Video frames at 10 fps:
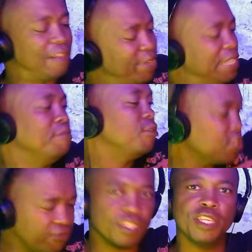wil my in die
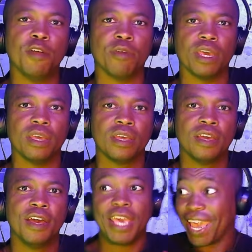music video
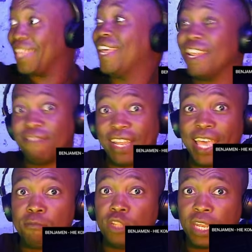hee, en hulle
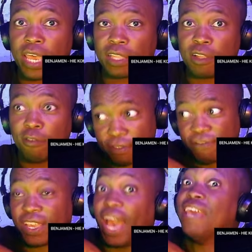wil ek moet reek, ek,
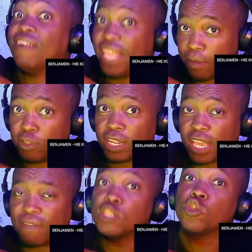in fact, hy wil ek
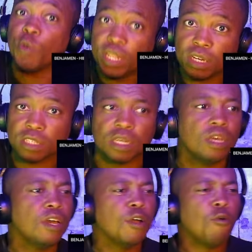moet reek wat Joy
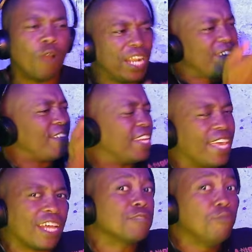is. Hoe kan ek
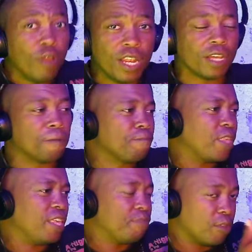wil reek, ek is moeilik,
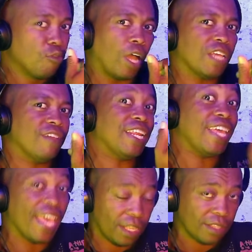hoe kan ek
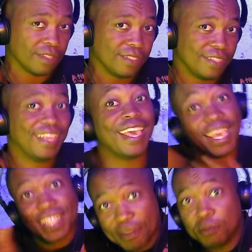wil reek,
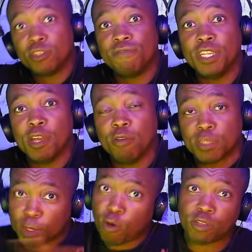en in die music
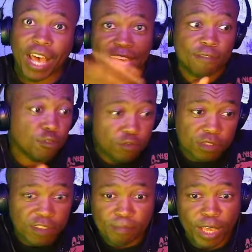video is, because I have
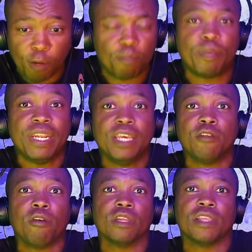to give my
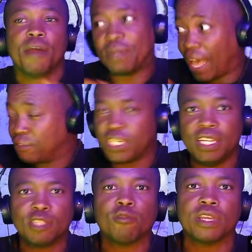opinion on it, but I've
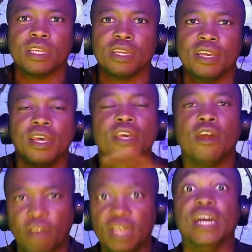seen it already,
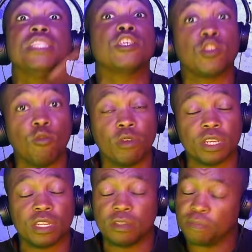and I heard the
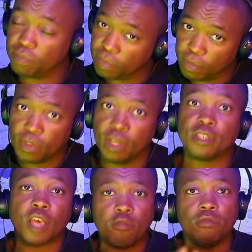song already.
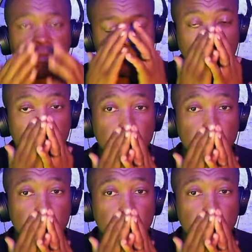So,